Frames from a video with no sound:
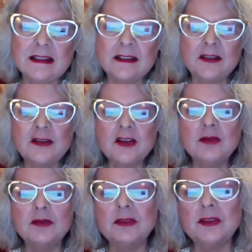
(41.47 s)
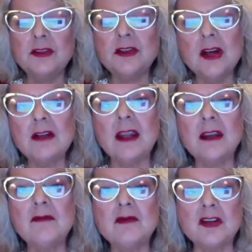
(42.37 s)
You know, not
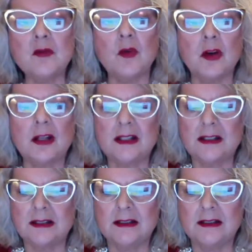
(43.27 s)
everyone